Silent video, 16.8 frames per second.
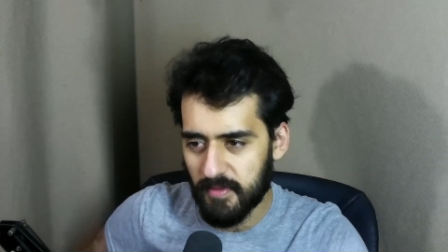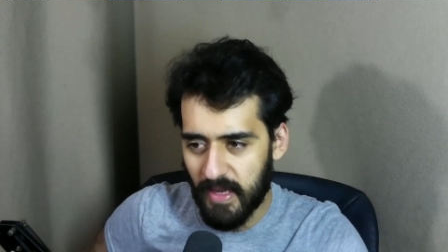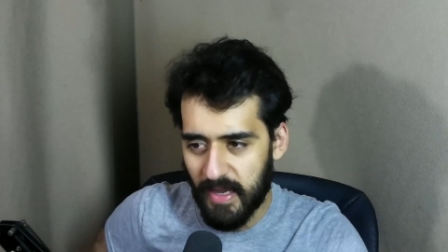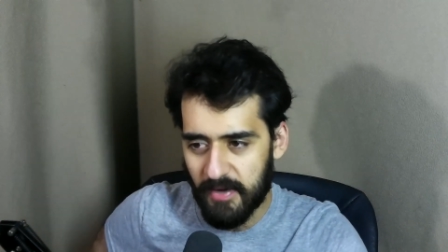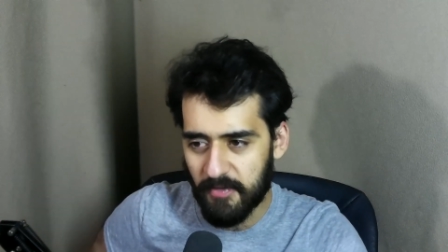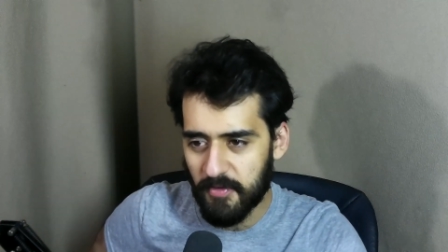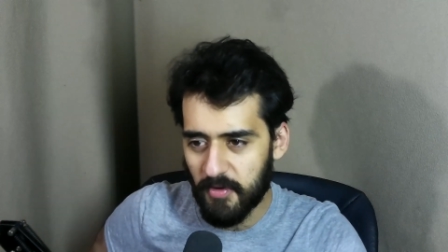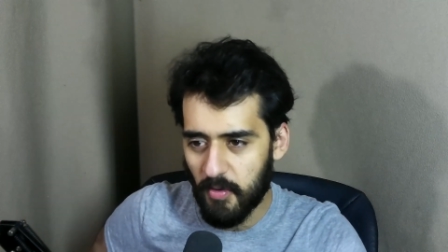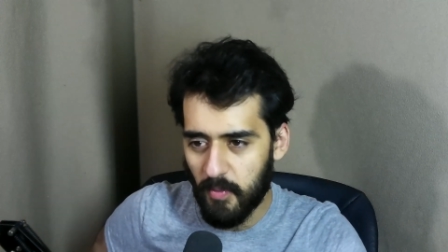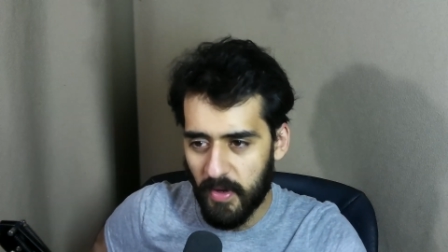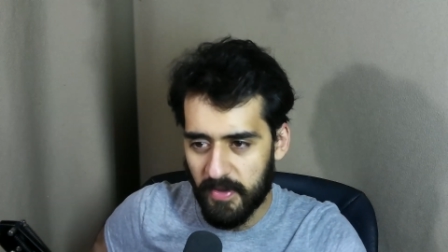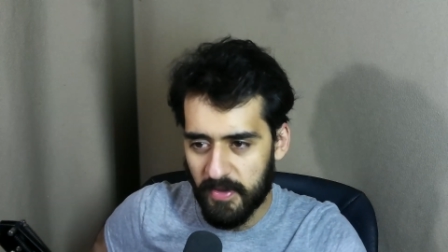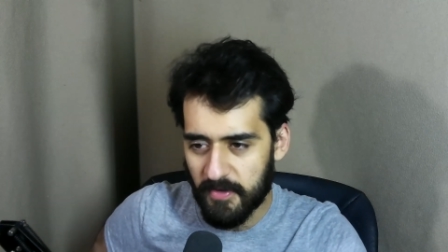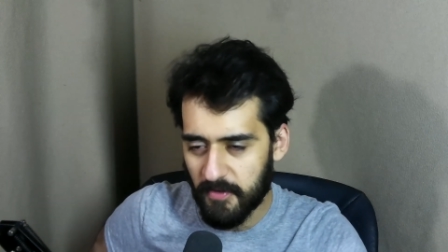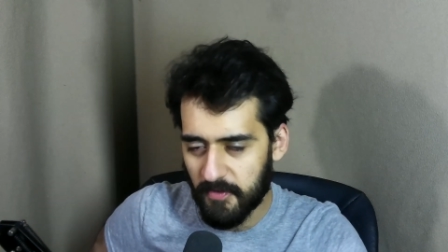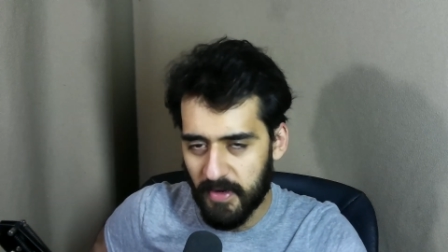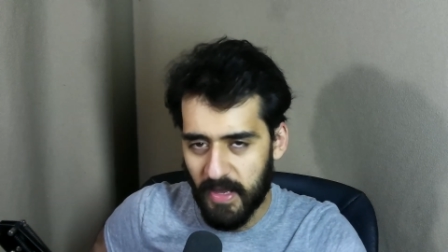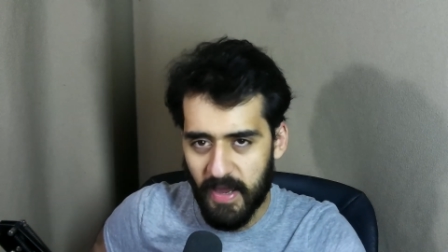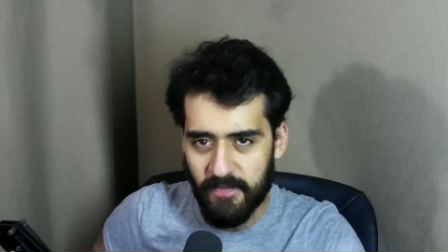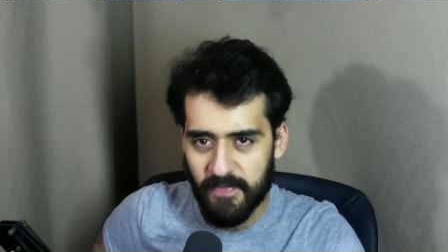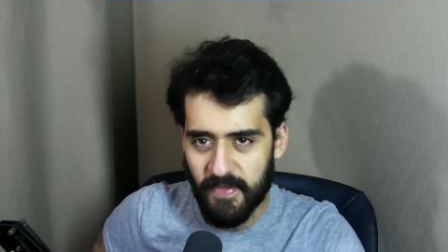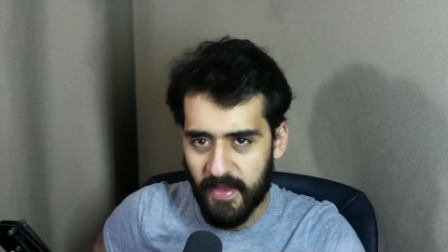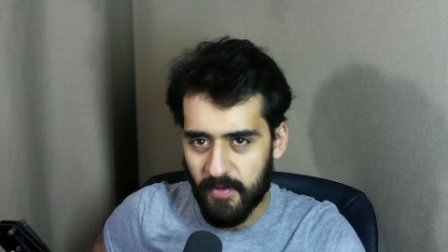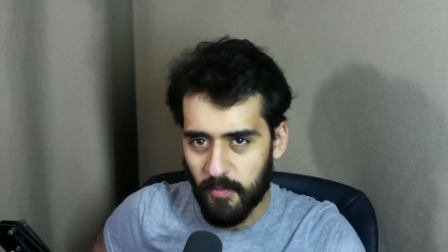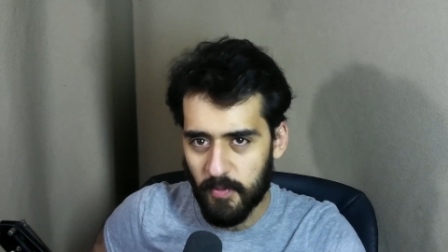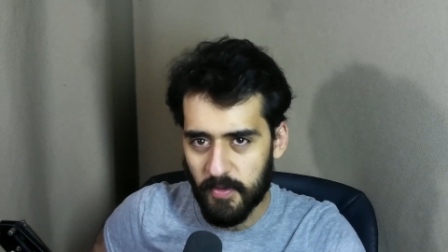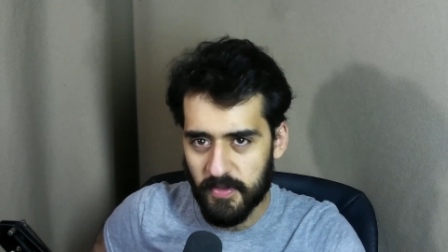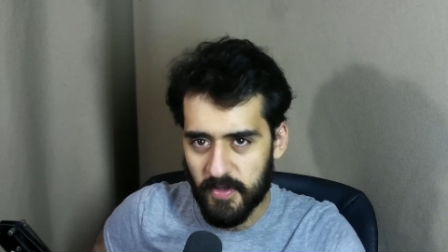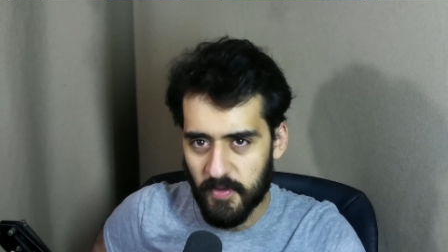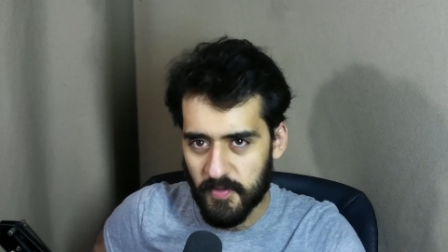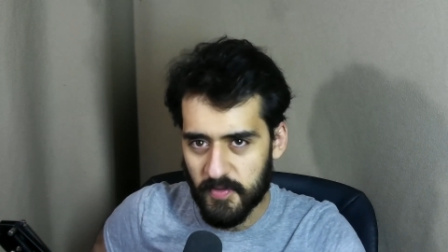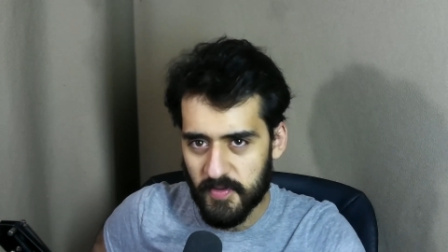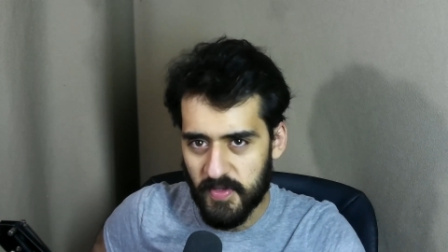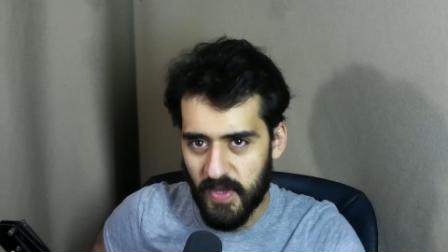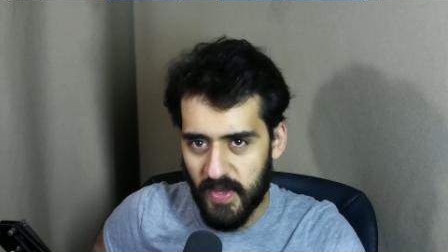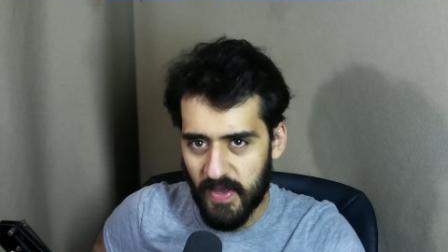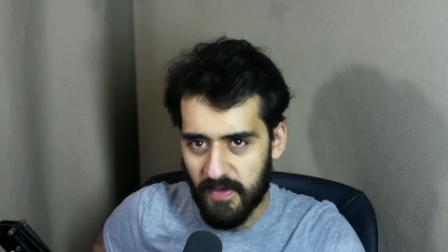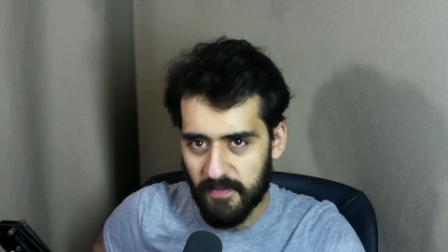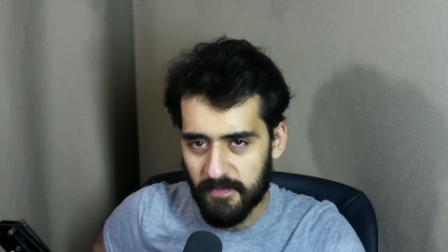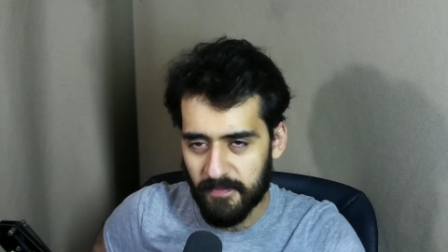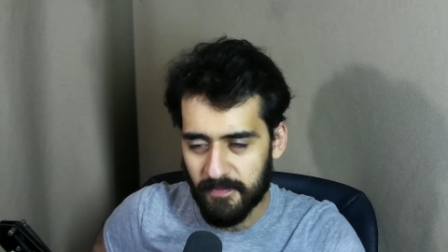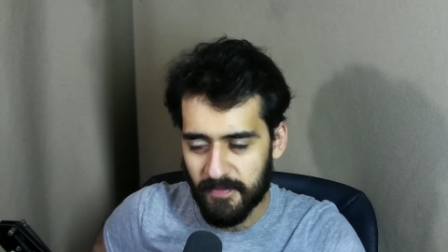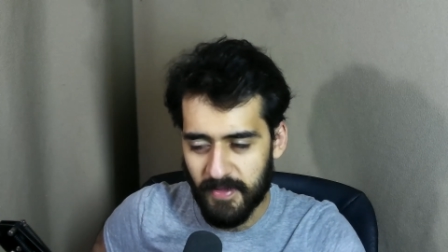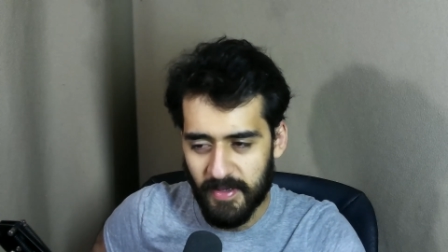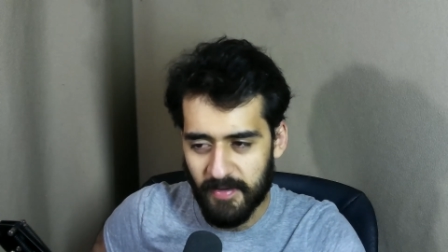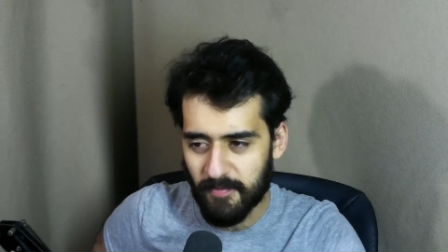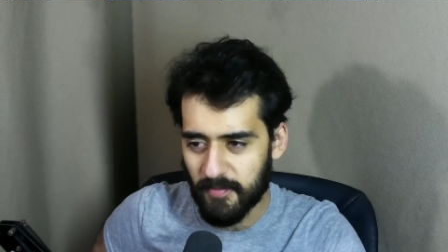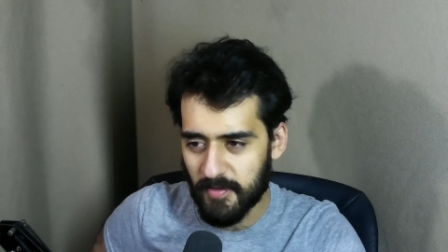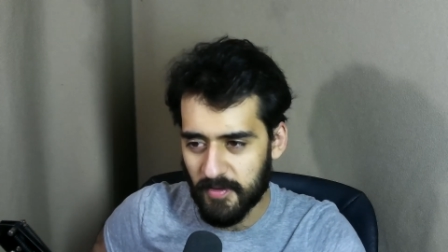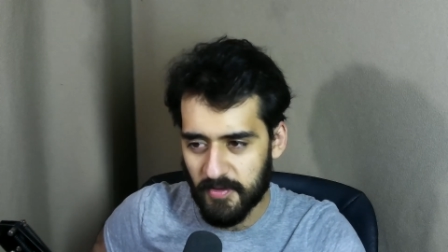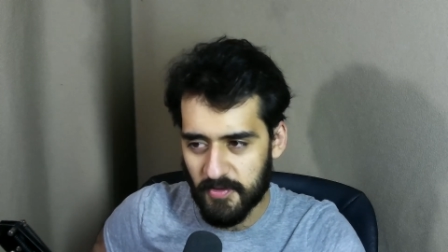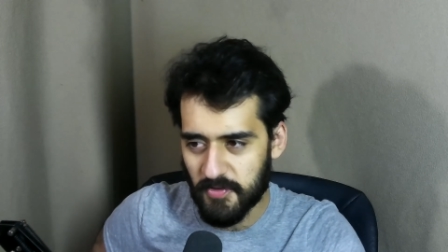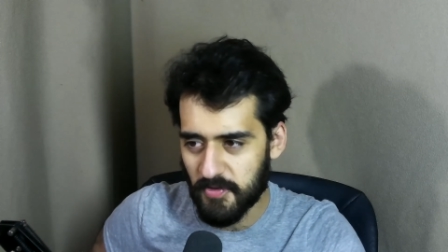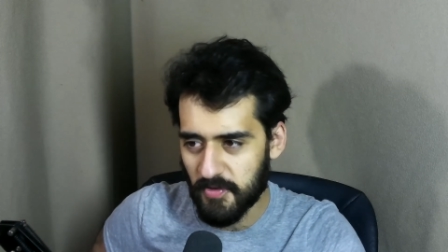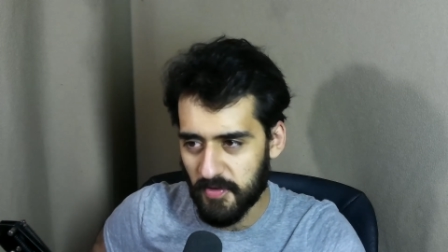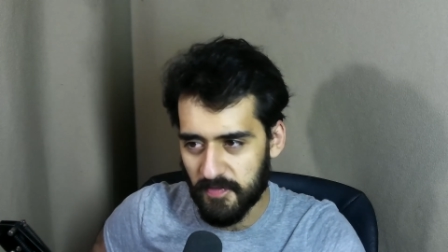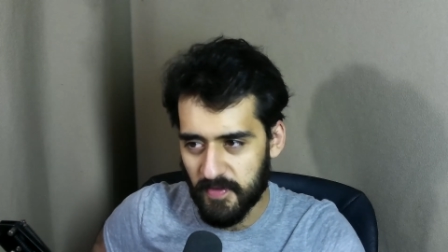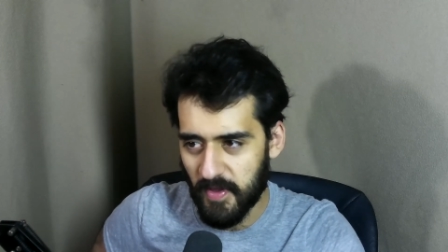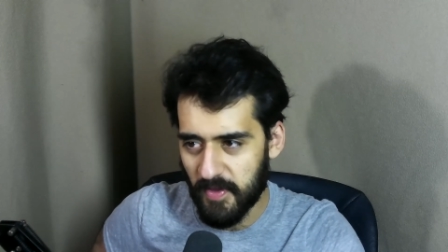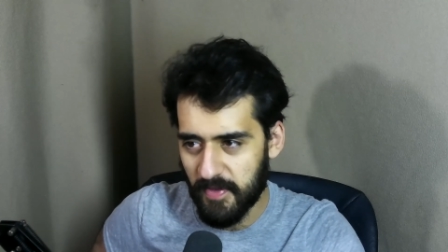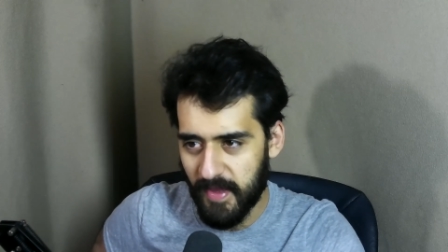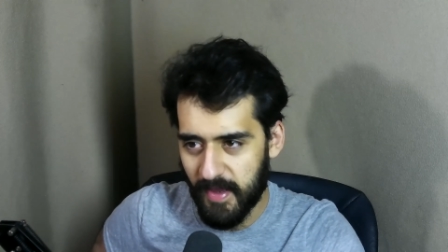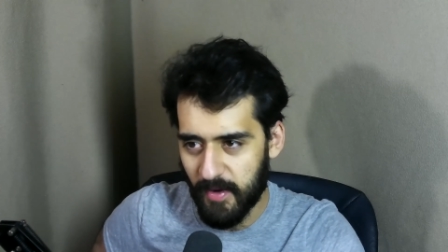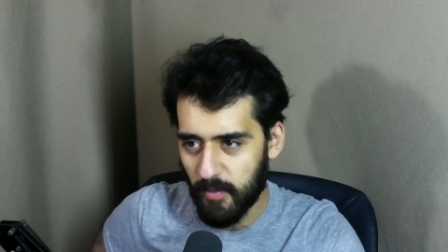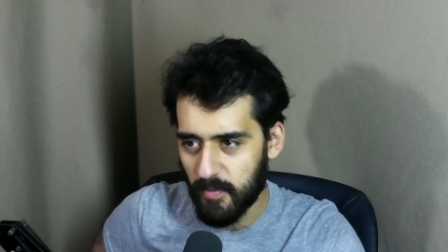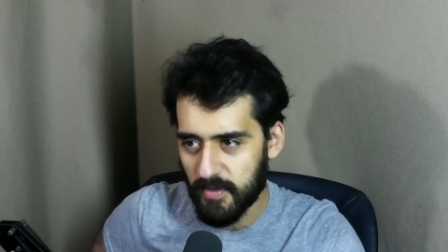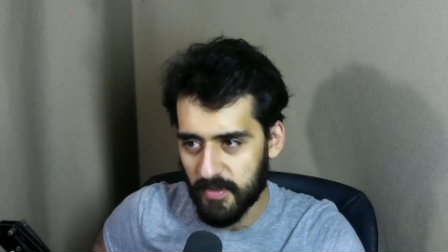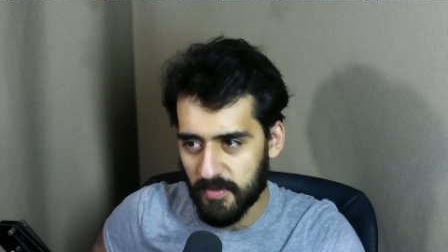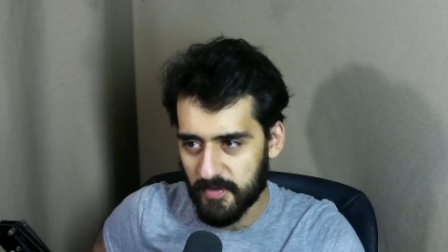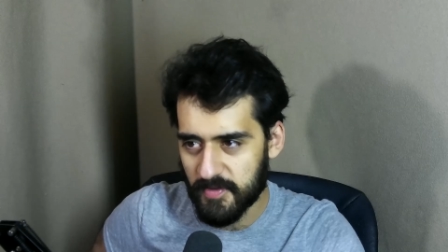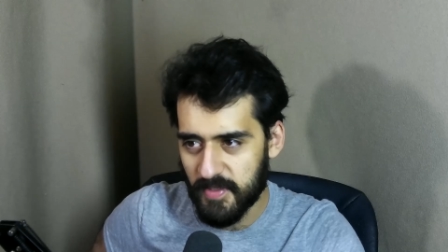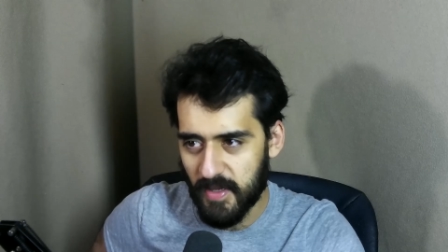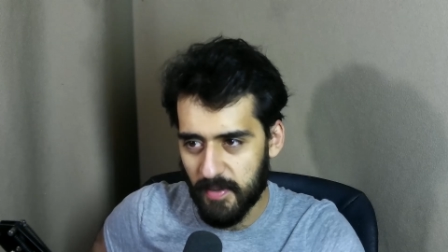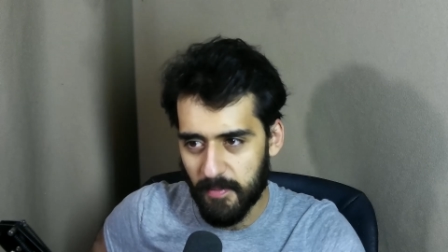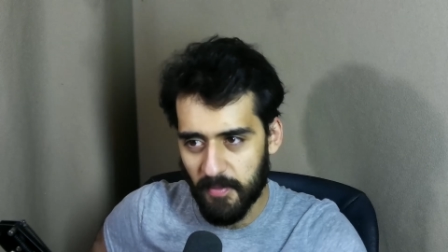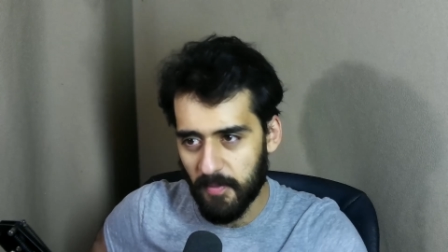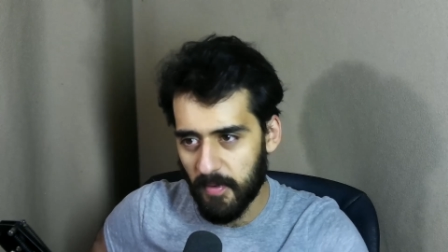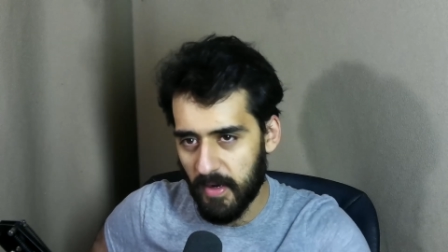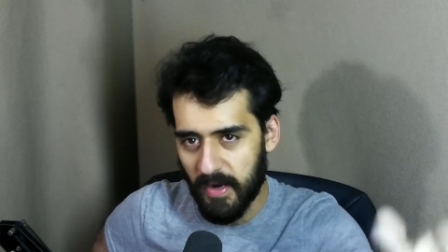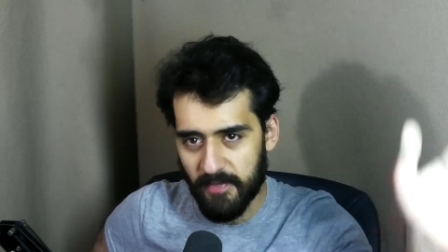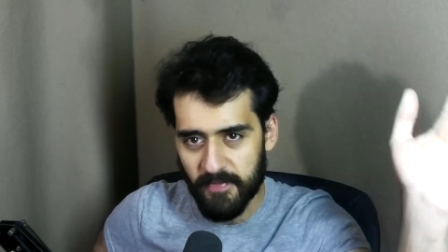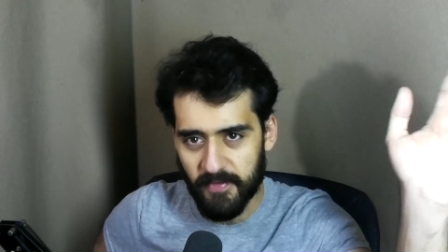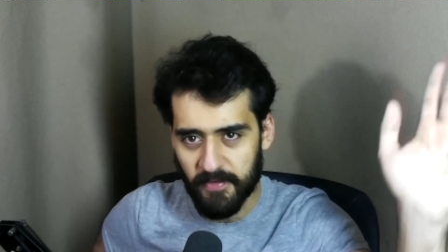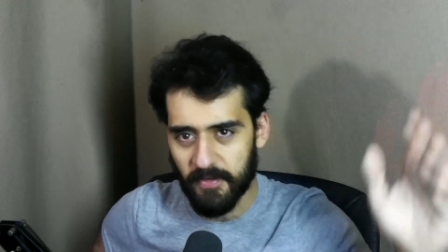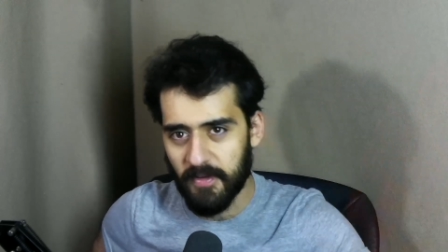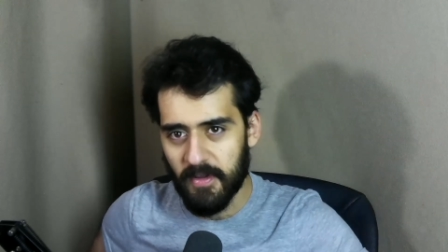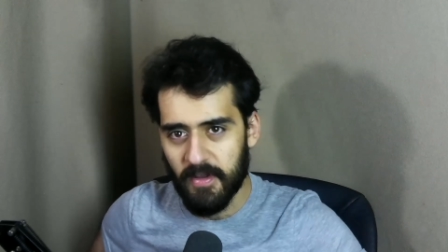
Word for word: I don't know why they don't have that in Windows 10. They really should have done that in Windows 10, but whatever.